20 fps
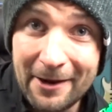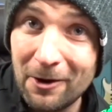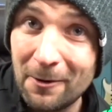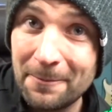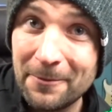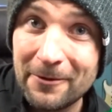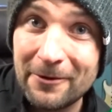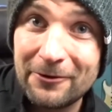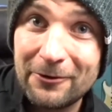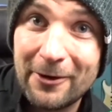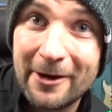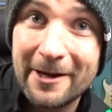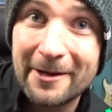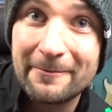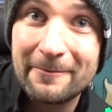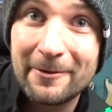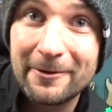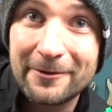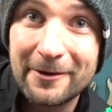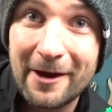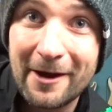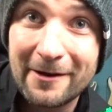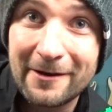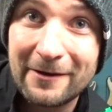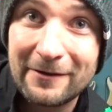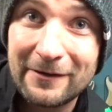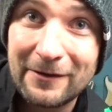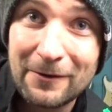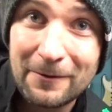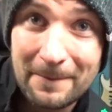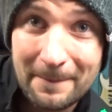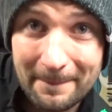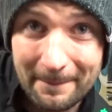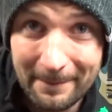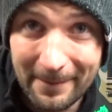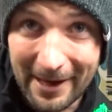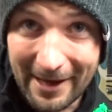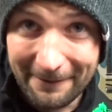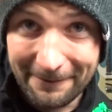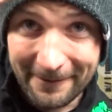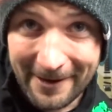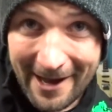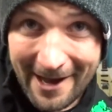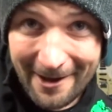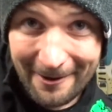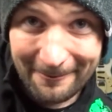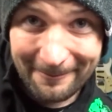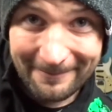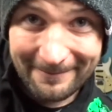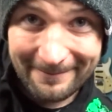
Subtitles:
hope you enjoyed it, and we'll talk to you soon. Bye for now.